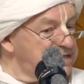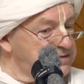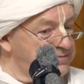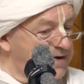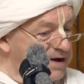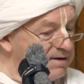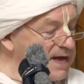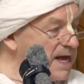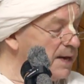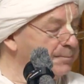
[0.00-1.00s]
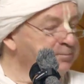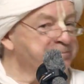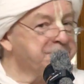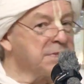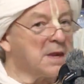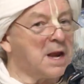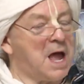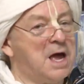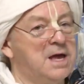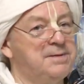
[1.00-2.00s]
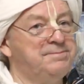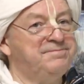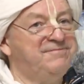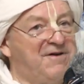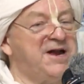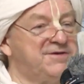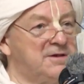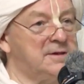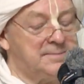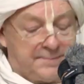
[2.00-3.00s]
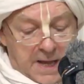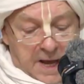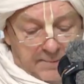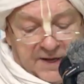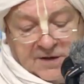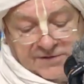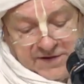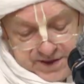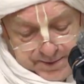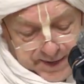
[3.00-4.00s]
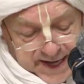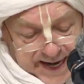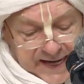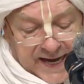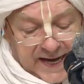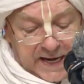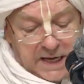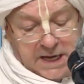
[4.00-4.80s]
is very vital, because at the beginning,